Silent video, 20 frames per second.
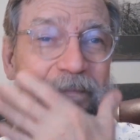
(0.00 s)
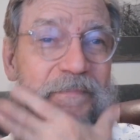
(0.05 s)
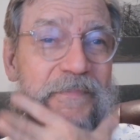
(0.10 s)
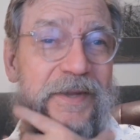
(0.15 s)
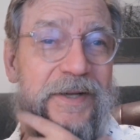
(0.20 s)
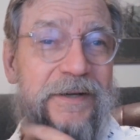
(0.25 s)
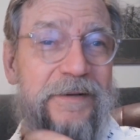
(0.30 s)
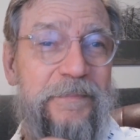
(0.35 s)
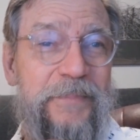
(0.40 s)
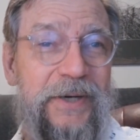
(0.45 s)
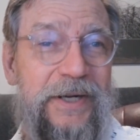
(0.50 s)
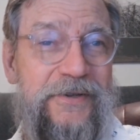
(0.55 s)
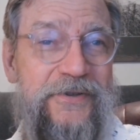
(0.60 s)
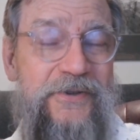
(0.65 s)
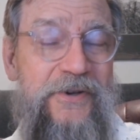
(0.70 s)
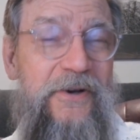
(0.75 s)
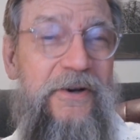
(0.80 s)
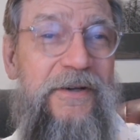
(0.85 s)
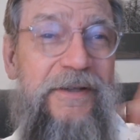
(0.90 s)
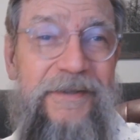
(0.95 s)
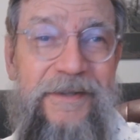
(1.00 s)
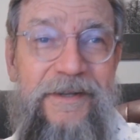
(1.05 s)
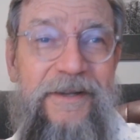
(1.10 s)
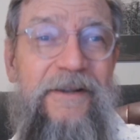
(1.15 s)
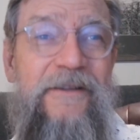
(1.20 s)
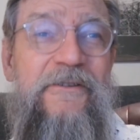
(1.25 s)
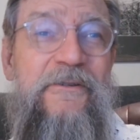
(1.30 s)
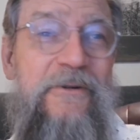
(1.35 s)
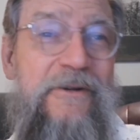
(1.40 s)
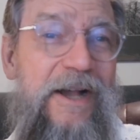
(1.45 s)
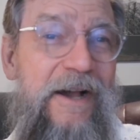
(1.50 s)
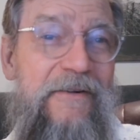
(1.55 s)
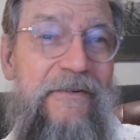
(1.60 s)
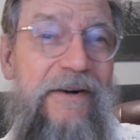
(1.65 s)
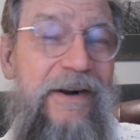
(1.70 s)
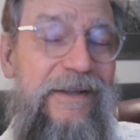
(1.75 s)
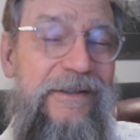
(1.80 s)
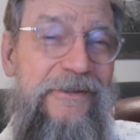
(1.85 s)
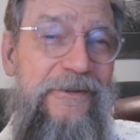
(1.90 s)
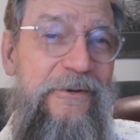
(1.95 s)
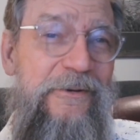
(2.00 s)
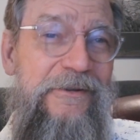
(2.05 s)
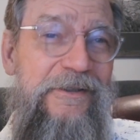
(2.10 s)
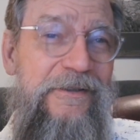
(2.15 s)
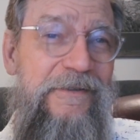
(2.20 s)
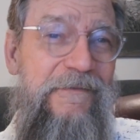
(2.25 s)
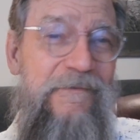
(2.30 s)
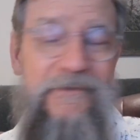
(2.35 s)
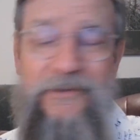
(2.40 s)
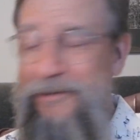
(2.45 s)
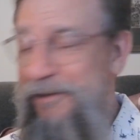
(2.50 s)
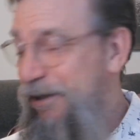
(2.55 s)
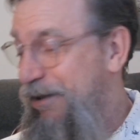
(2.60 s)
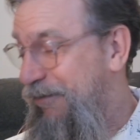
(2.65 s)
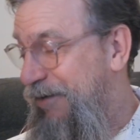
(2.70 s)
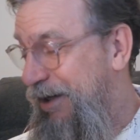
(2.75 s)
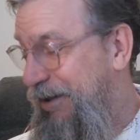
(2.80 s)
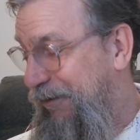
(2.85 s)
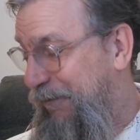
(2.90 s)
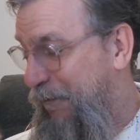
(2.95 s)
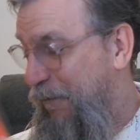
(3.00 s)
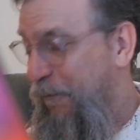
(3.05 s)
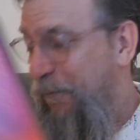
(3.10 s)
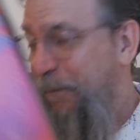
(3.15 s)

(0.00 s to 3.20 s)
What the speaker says: your brick saw. You cut right through